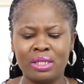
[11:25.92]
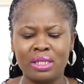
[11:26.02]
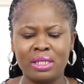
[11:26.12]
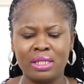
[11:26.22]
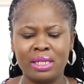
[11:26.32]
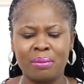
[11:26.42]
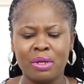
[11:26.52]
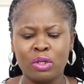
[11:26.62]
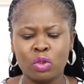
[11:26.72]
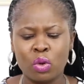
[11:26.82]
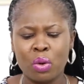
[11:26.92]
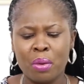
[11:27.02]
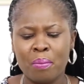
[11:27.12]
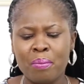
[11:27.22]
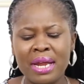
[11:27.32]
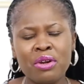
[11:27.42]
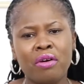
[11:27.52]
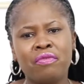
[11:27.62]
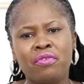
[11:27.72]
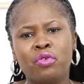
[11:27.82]
system. So many
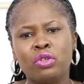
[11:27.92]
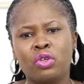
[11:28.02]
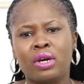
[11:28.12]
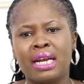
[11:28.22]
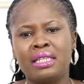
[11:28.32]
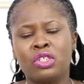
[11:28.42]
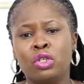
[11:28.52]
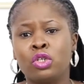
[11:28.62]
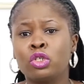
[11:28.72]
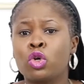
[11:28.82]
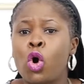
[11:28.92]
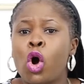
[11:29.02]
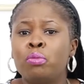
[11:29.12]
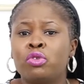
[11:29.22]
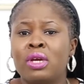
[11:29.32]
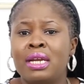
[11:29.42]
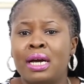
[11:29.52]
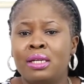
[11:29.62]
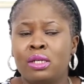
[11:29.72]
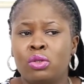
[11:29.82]
of those organizations just come
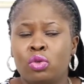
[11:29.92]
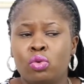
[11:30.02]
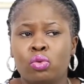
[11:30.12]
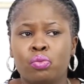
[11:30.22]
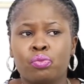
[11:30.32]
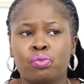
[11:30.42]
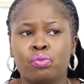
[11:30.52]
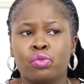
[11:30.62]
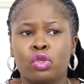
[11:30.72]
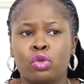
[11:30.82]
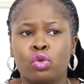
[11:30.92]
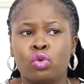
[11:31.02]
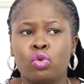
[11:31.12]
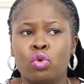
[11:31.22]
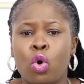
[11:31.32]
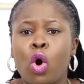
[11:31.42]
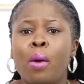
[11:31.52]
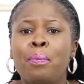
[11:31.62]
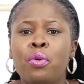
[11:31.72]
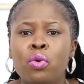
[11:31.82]
together to
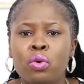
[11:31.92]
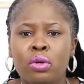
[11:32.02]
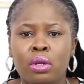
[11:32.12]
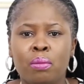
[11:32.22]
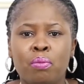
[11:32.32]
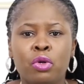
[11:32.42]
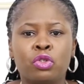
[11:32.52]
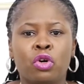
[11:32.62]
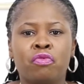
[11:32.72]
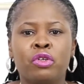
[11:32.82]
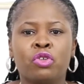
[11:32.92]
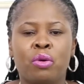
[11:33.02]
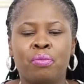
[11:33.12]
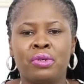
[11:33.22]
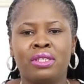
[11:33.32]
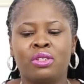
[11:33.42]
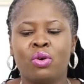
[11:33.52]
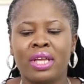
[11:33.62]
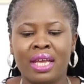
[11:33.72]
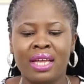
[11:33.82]
couple most of those components.
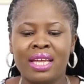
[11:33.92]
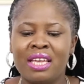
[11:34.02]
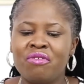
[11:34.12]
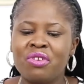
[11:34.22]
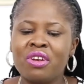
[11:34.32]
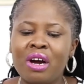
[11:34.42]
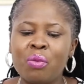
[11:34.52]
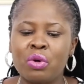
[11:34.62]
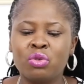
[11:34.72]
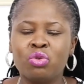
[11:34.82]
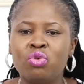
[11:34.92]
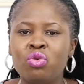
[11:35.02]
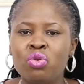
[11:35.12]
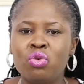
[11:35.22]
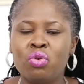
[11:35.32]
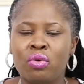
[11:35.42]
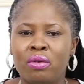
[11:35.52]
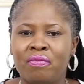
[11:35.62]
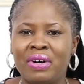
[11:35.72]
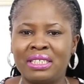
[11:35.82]
Okay, if you now want to do
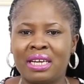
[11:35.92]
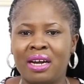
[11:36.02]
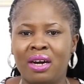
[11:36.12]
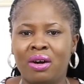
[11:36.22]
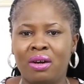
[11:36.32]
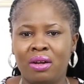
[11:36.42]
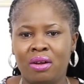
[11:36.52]
vertical